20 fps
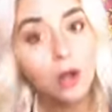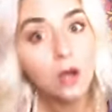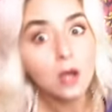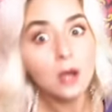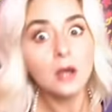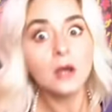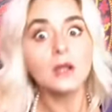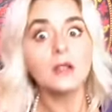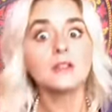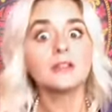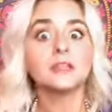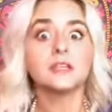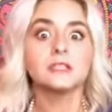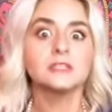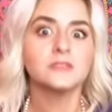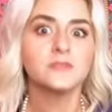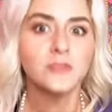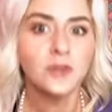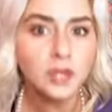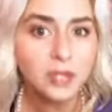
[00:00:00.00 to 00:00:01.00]
all
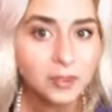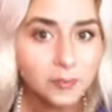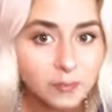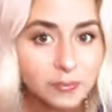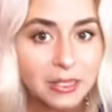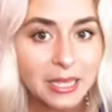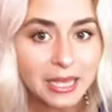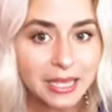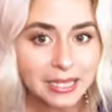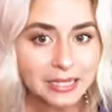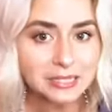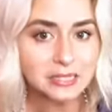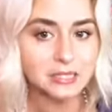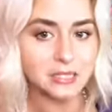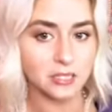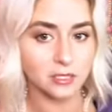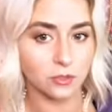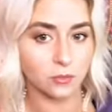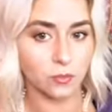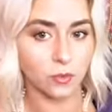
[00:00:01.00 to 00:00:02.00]
these fun blends
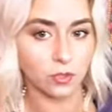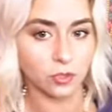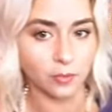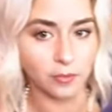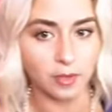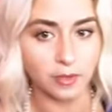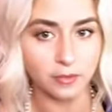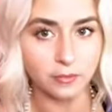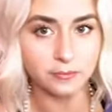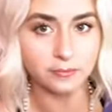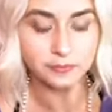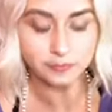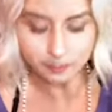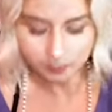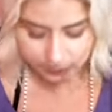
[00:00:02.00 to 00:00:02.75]
in a roller bottle.